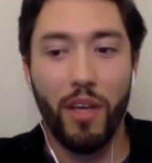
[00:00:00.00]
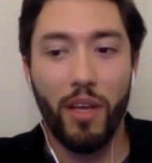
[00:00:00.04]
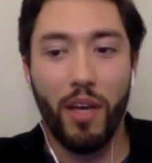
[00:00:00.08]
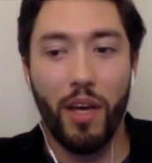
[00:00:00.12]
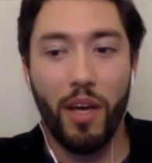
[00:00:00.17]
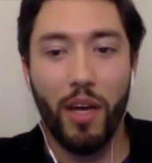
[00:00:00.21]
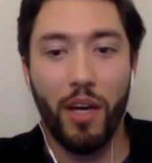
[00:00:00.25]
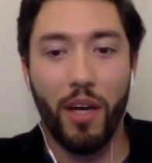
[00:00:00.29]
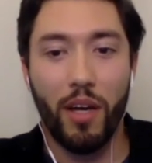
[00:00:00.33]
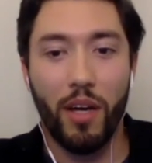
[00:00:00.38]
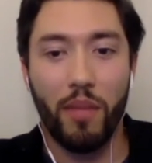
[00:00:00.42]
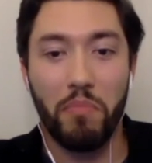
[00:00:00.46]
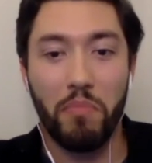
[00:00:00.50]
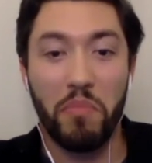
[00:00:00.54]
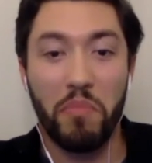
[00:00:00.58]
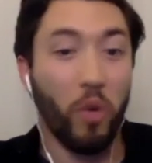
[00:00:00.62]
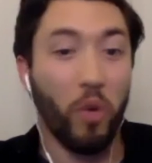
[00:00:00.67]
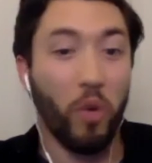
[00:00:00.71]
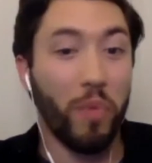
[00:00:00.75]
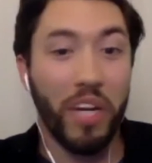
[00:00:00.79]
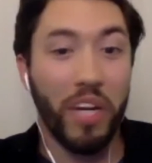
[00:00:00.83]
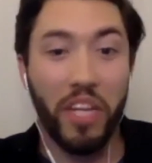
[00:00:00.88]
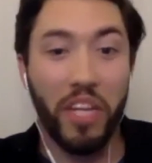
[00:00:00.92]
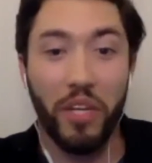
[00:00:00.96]

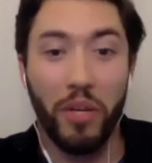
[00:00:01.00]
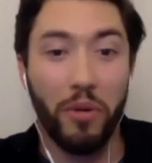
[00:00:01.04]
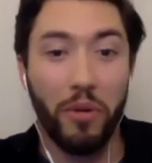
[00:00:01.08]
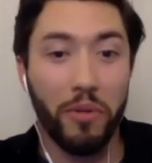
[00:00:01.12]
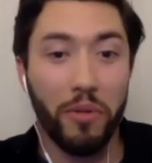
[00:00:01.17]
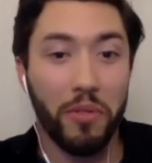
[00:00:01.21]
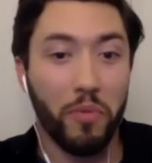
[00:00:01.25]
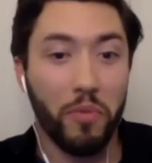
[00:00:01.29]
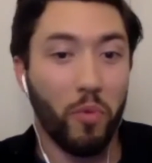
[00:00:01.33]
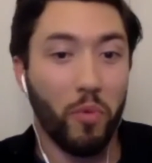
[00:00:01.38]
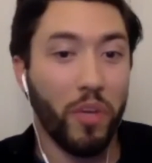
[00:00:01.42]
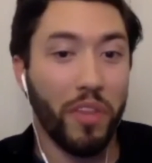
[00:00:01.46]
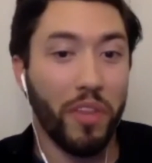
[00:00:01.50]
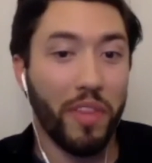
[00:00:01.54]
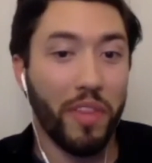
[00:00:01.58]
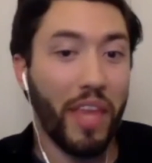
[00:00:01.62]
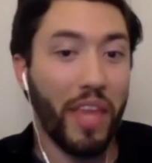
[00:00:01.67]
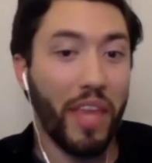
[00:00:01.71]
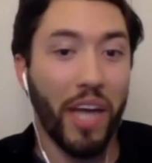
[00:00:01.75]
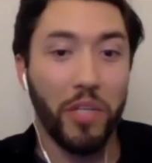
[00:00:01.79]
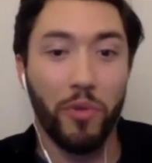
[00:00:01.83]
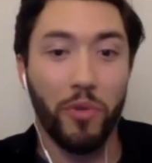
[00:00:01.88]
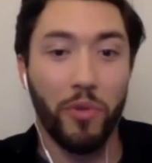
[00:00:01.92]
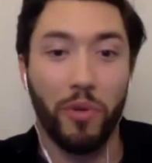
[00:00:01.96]
Nobody knows what the
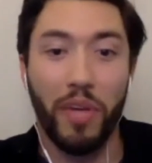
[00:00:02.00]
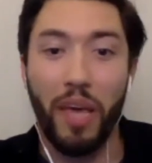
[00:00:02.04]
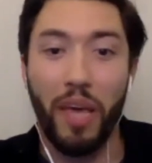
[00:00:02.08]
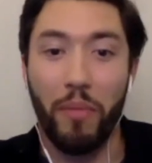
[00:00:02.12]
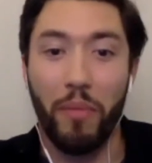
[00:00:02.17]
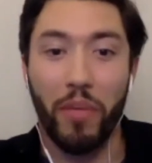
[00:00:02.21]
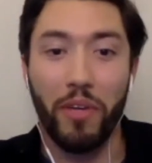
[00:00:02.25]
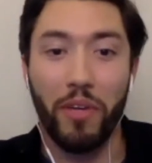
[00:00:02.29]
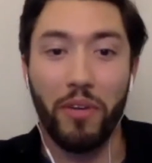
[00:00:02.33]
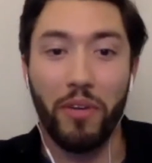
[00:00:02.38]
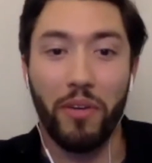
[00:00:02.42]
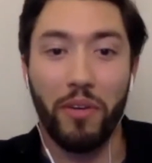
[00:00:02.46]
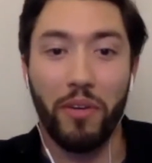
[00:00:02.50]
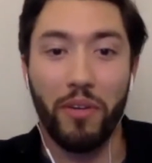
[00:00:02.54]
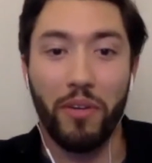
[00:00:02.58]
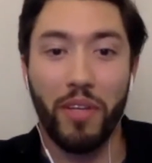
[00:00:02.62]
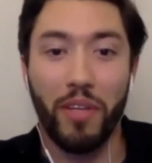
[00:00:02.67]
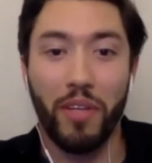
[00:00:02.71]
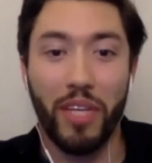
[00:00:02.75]
actual chemical